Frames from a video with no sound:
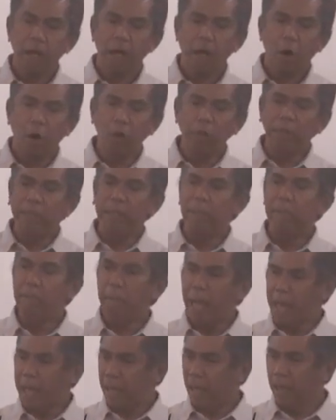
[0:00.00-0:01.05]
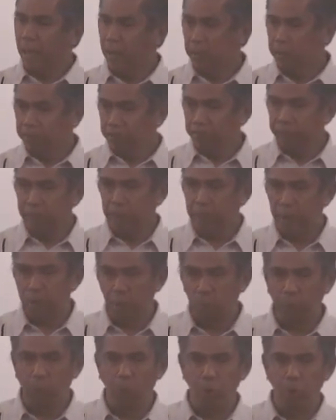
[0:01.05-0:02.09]
only the male is
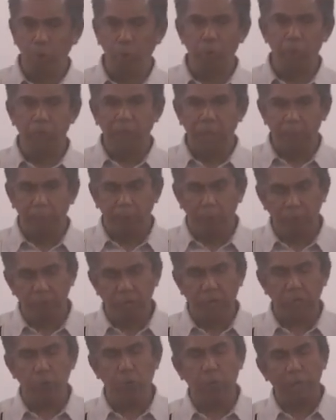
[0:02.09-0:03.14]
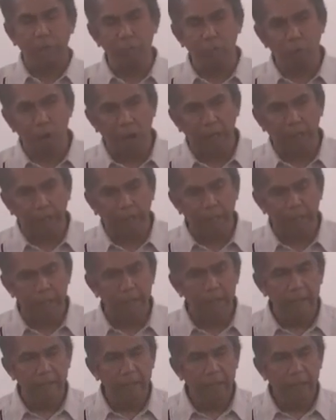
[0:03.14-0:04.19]
supposed to flee from sexual immorality
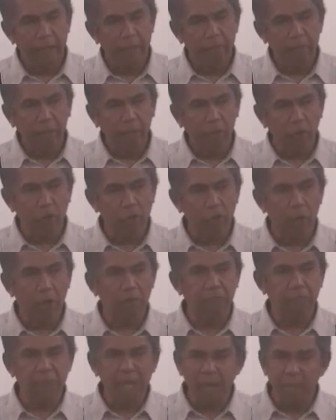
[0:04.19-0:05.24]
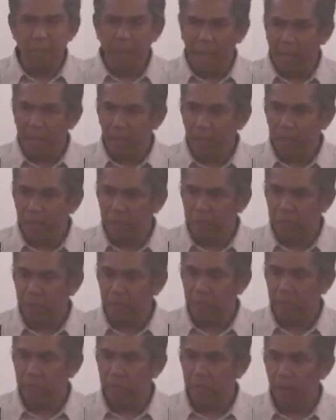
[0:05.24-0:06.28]
because females
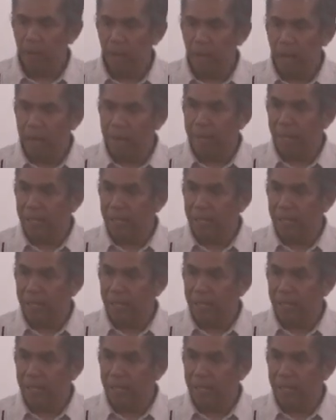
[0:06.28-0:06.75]
are